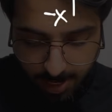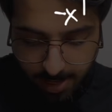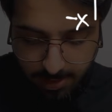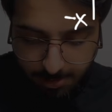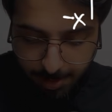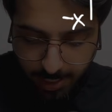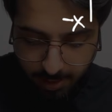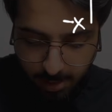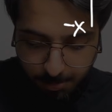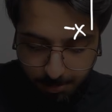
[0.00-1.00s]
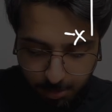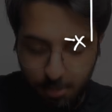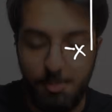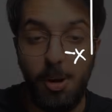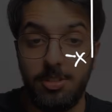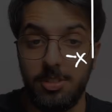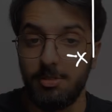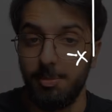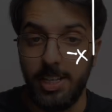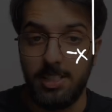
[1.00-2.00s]
And then back up to
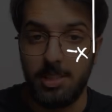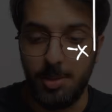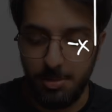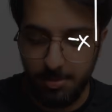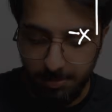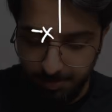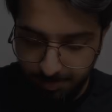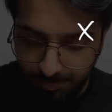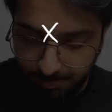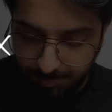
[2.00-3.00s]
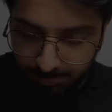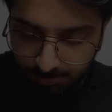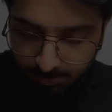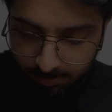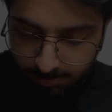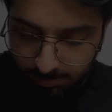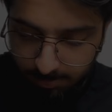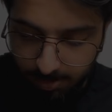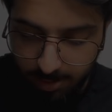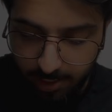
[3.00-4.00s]
positive max displacement.
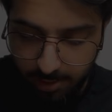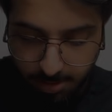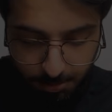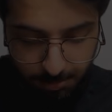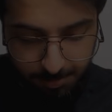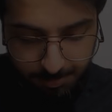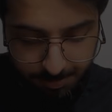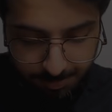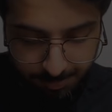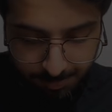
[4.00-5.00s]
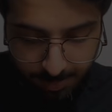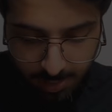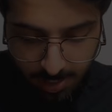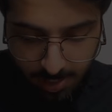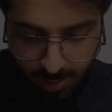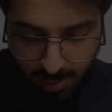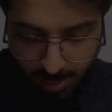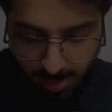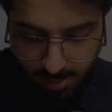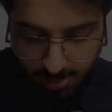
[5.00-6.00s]
Like so.
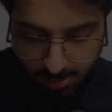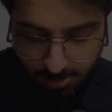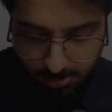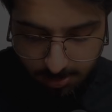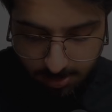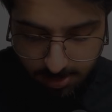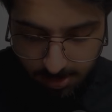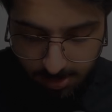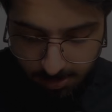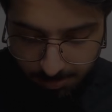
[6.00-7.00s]
And as you can see,